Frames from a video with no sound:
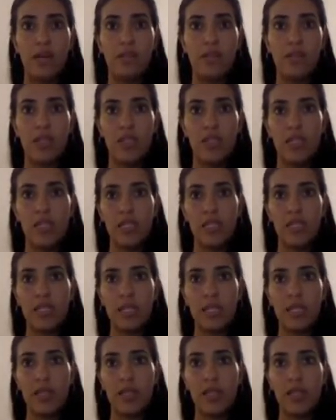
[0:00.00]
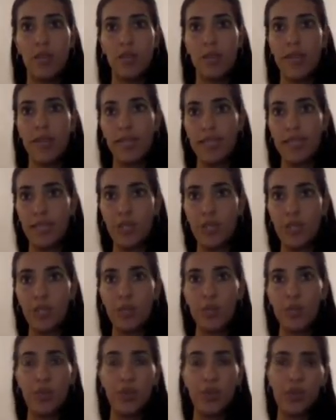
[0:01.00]
On the 16th, there were mainly
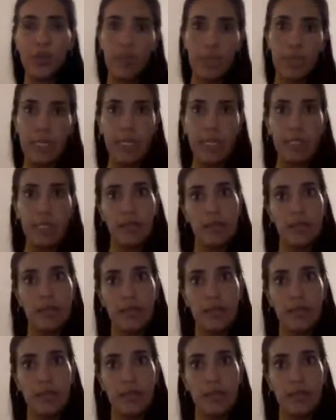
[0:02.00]
2, 3,